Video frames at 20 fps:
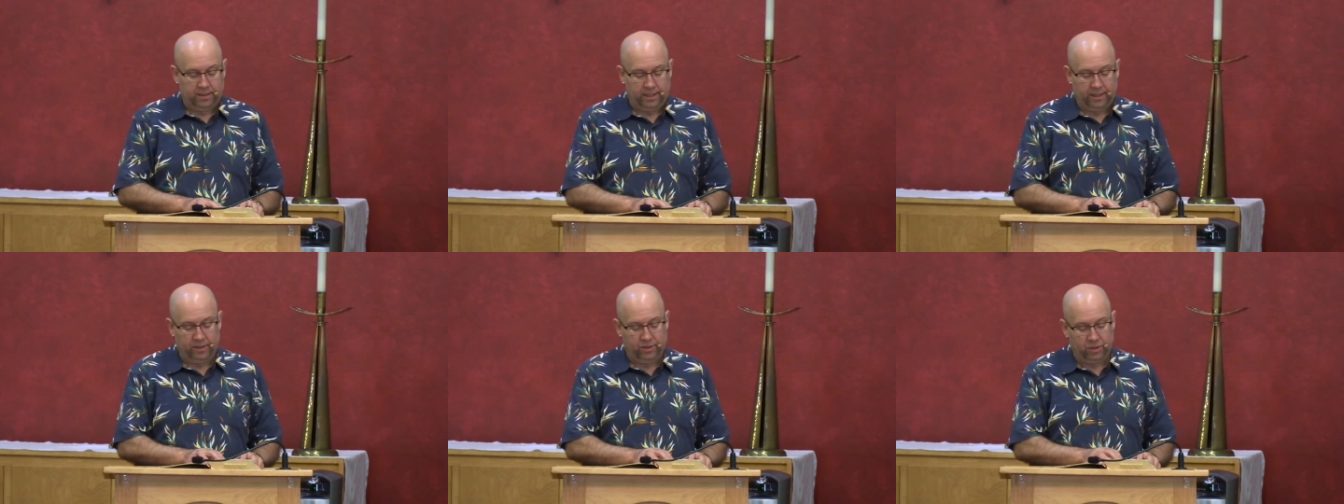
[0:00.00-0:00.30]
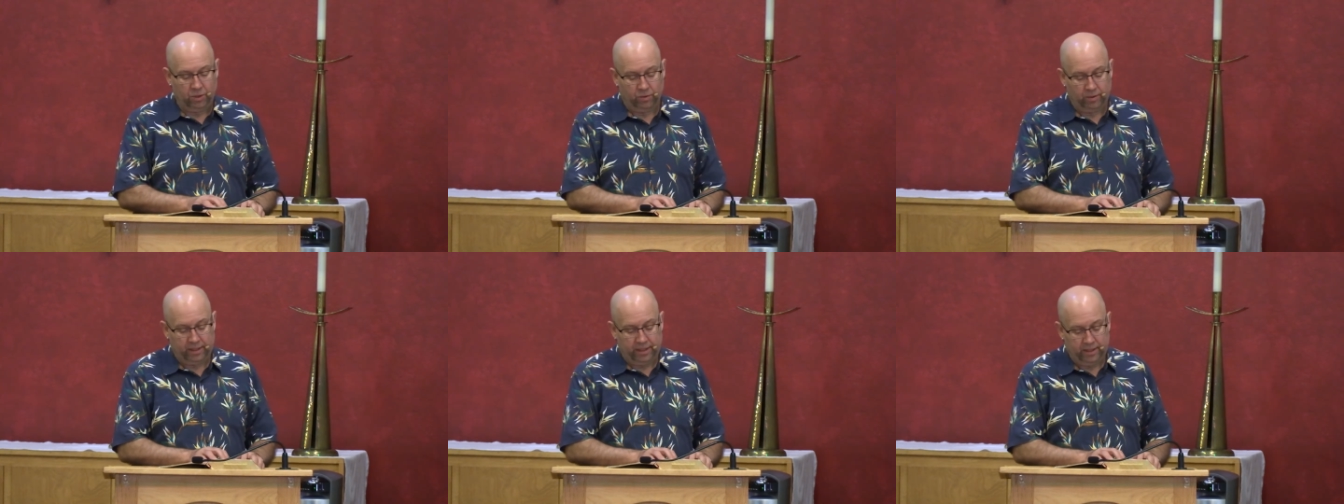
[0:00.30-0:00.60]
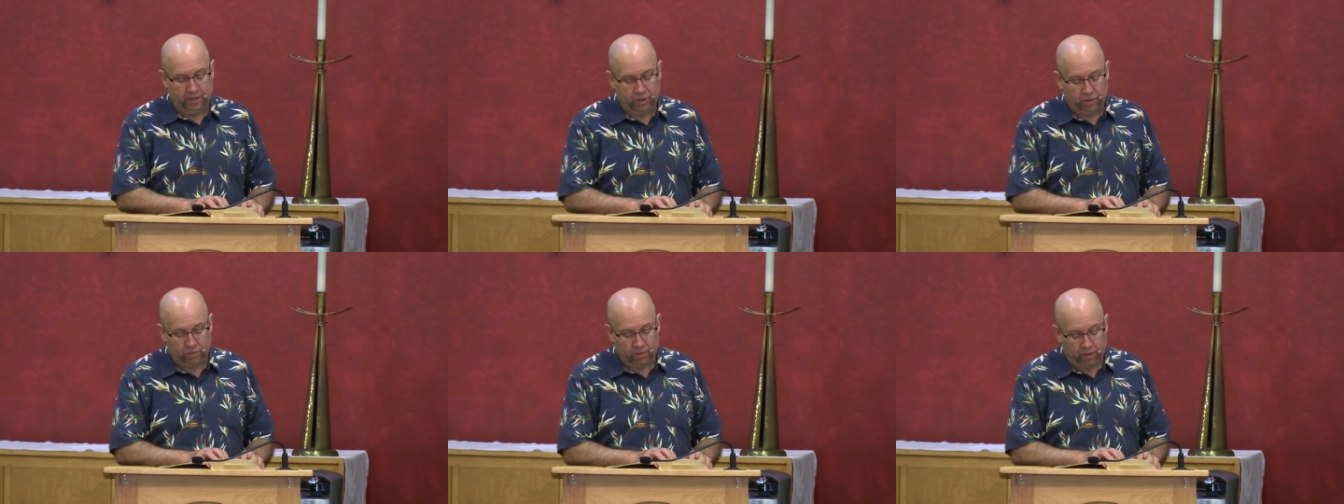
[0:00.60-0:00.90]
And don't
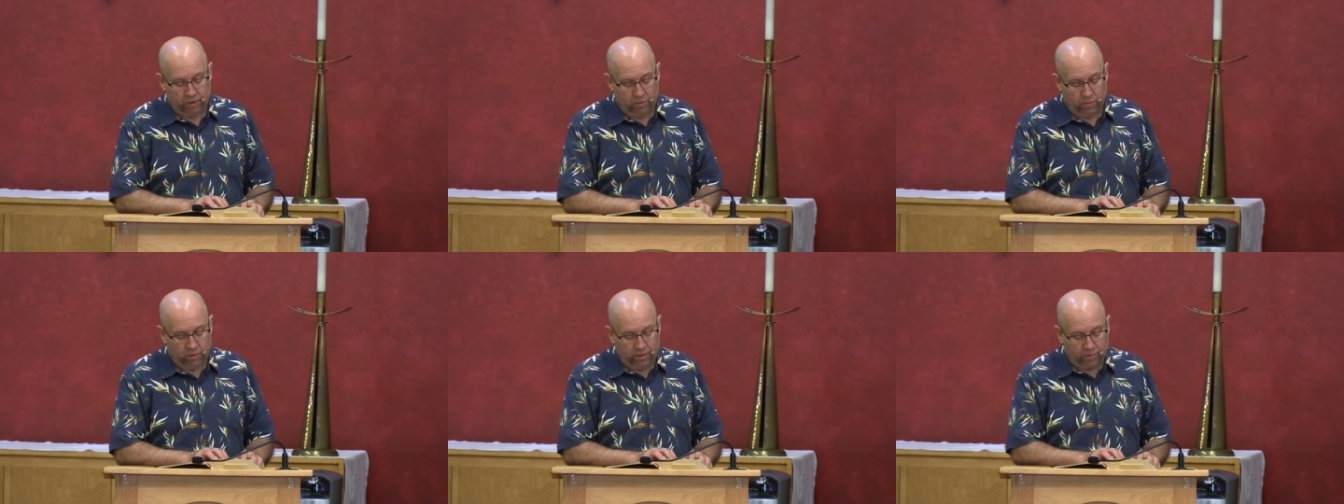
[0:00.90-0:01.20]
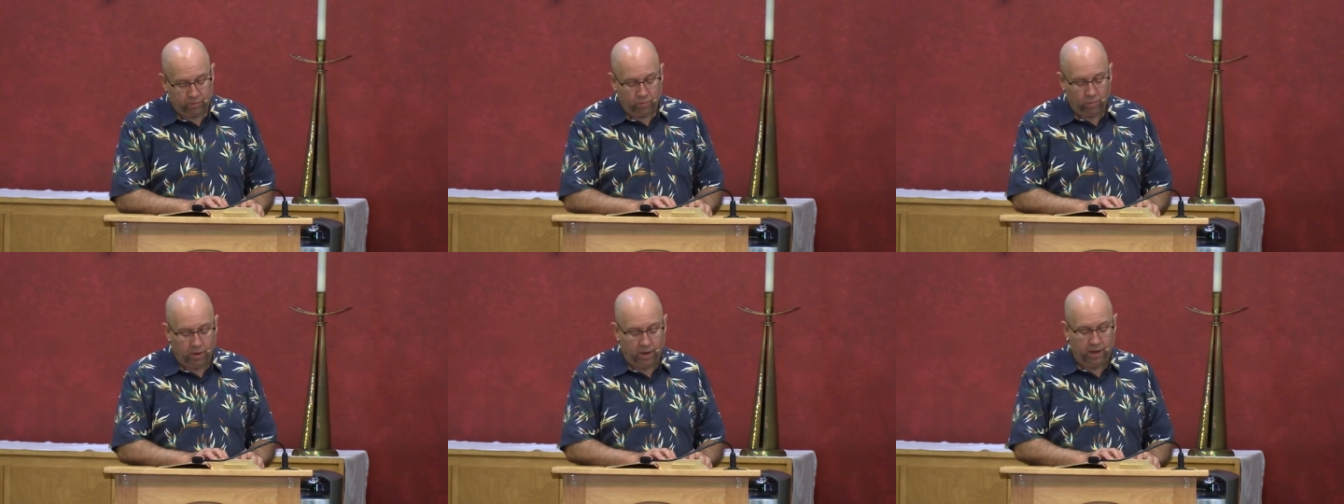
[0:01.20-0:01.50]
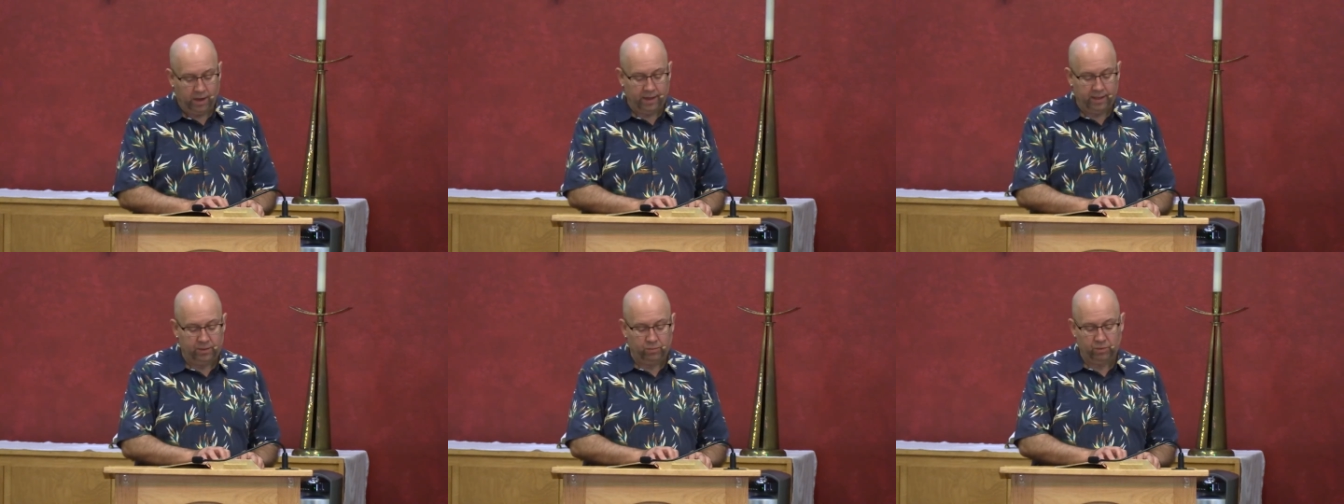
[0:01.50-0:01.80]
get drunk with
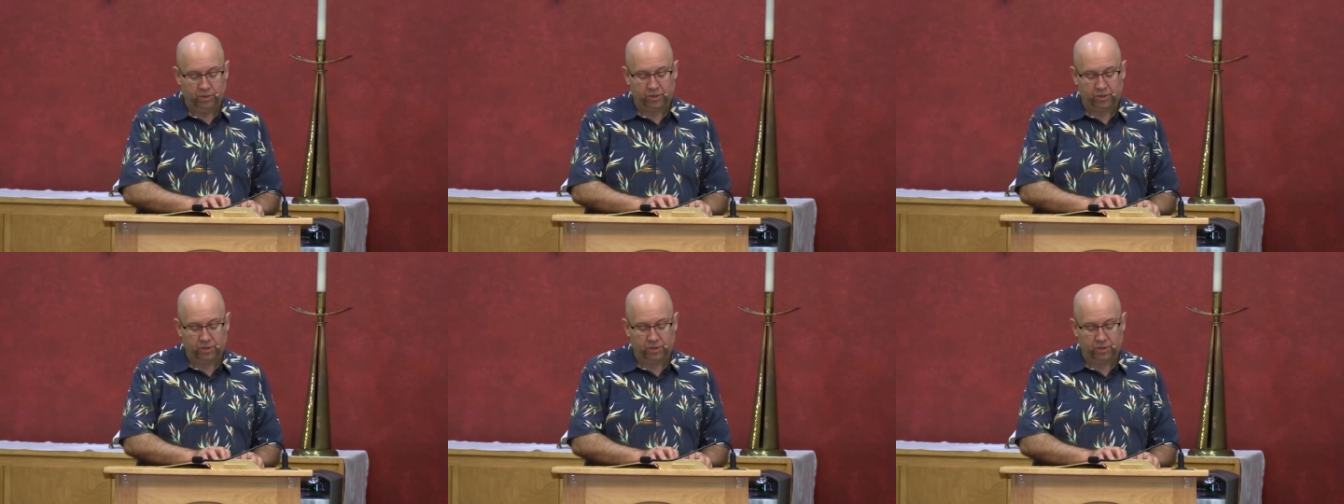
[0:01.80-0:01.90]
wine,